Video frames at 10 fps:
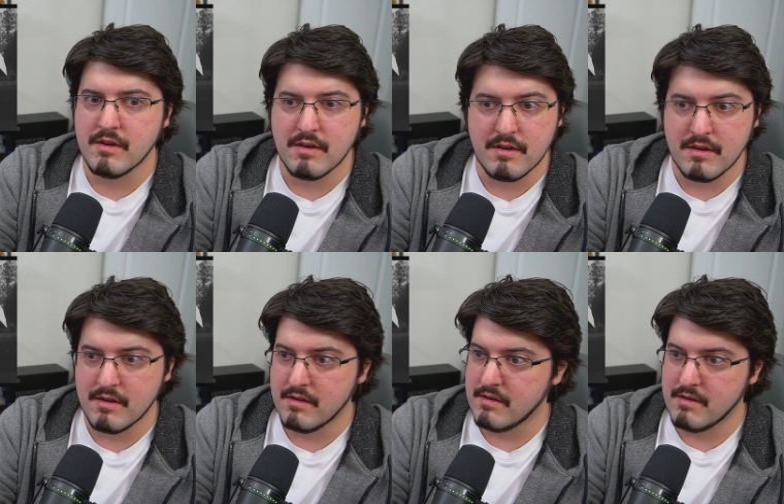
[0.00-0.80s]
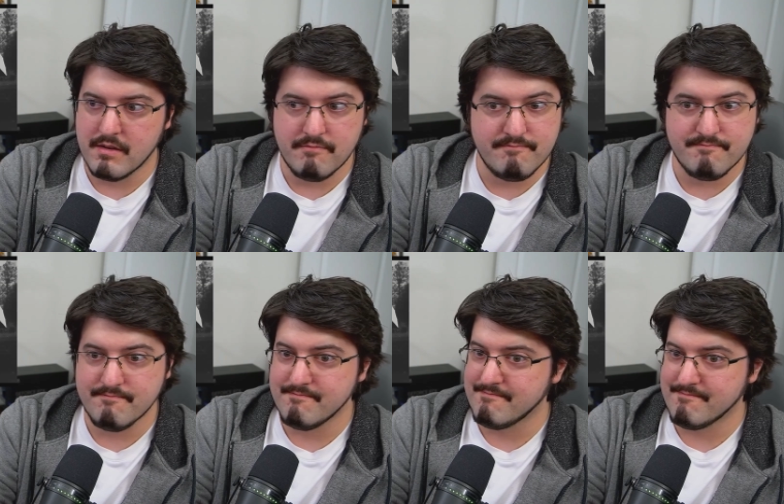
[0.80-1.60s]
Some very bold
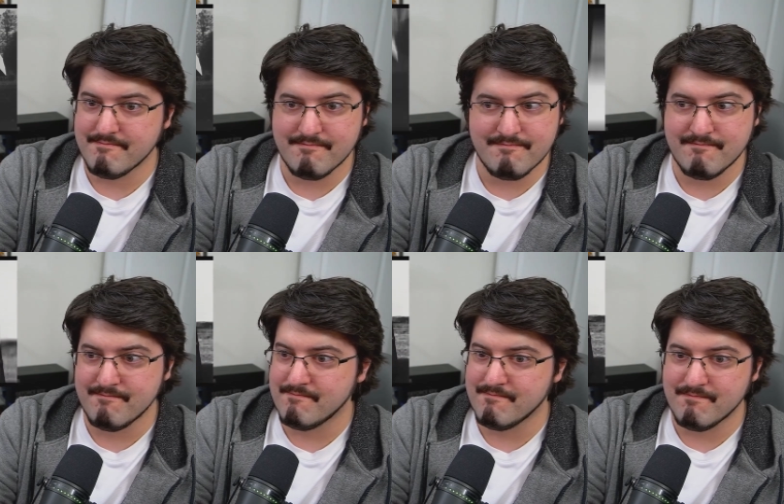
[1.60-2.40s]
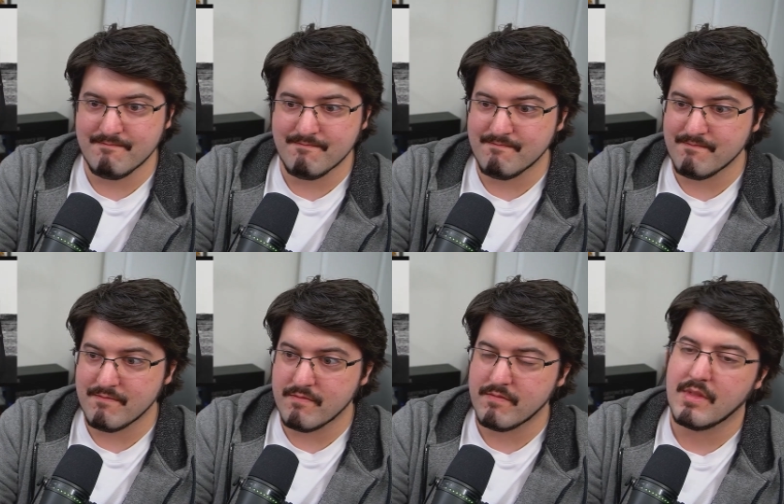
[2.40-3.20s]
pioneers combined the fun of handmade
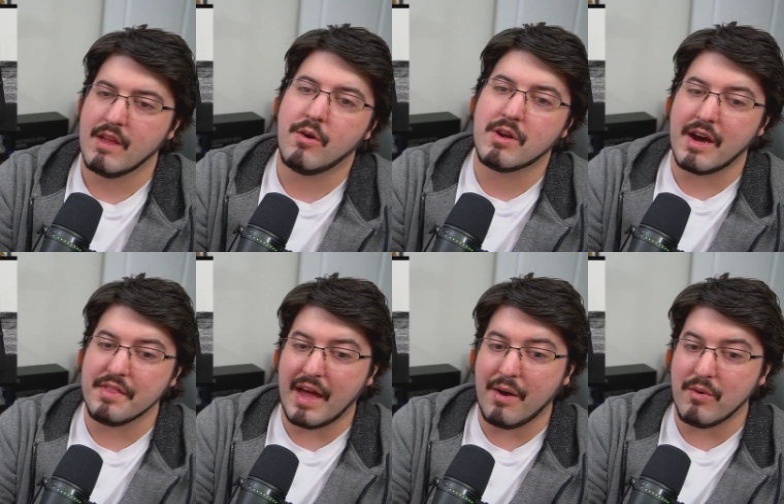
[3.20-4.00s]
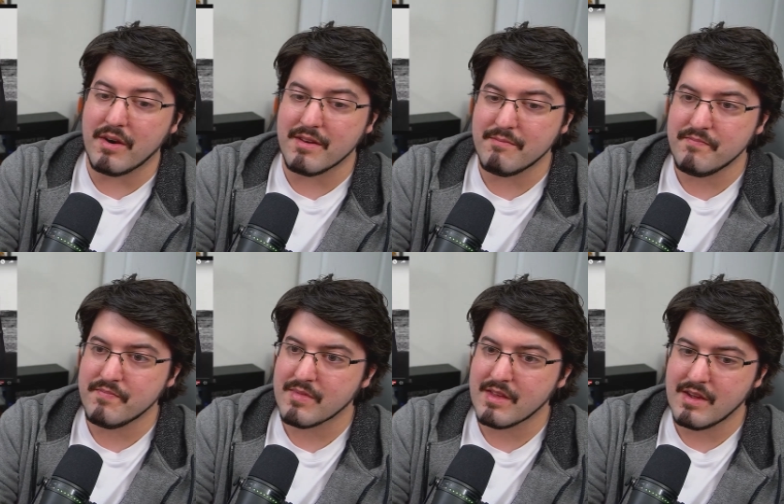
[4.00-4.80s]
engines. oh god, that one of
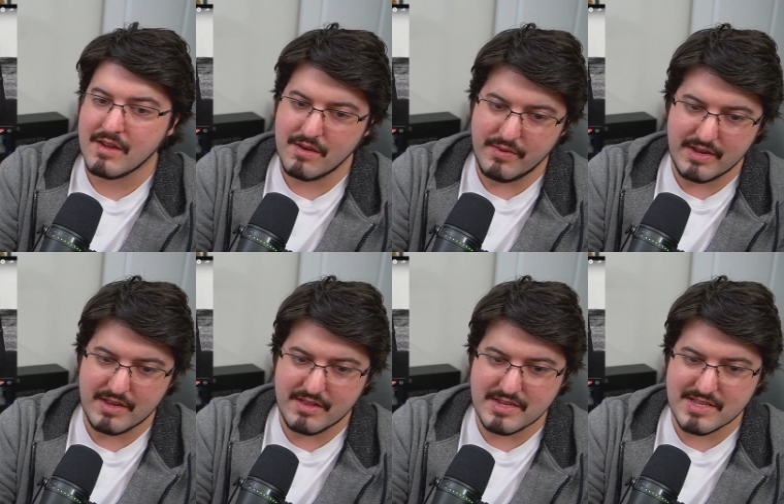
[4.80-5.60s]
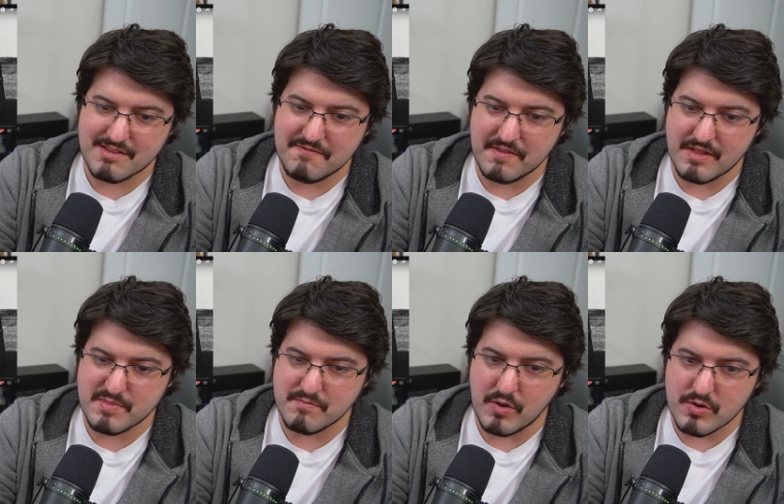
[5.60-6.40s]
handmade. Wait, this is the
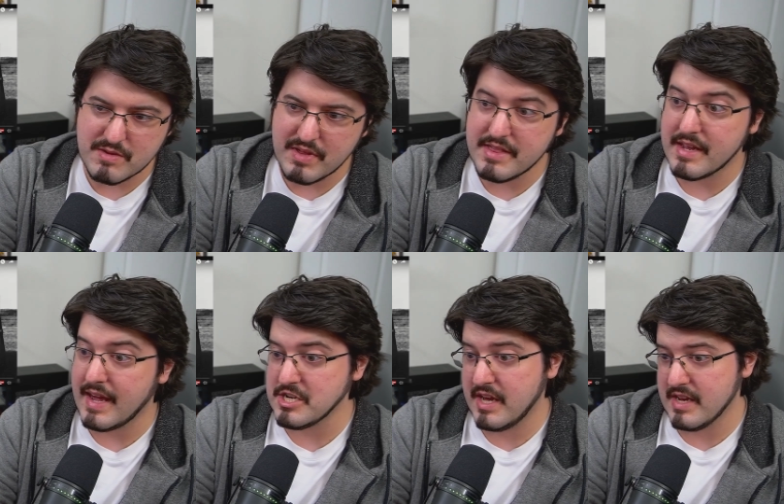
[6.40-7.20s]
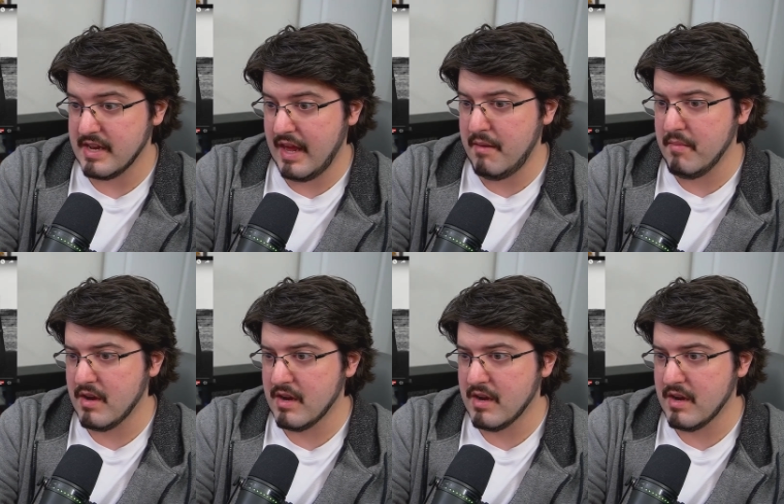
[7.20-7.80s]
Phillips multiplane that actually had a name.